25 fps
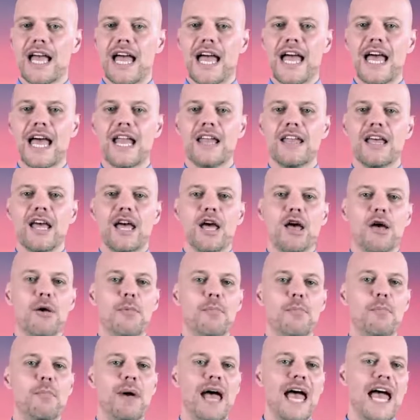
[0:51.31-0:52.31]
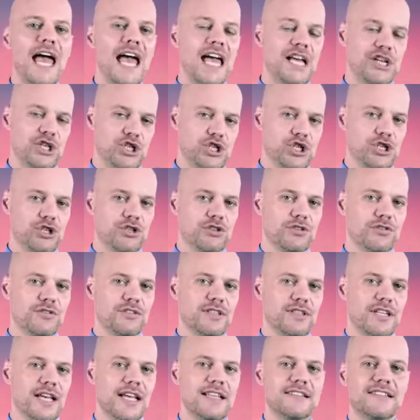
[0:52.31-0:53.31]
and beige
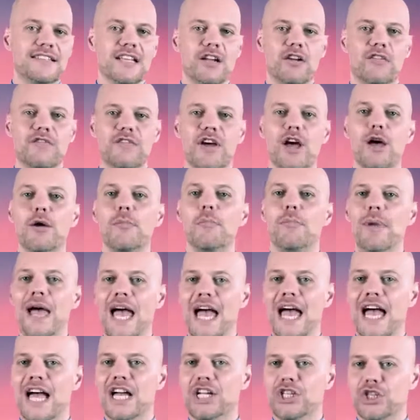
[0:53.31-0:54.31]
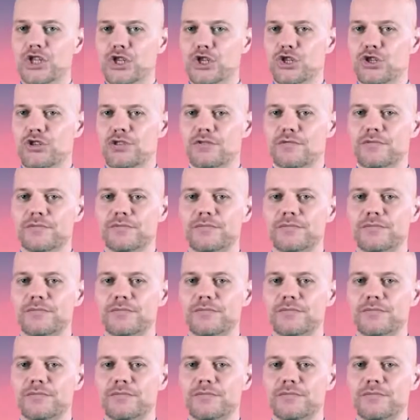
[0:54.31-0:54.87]
instead of badge.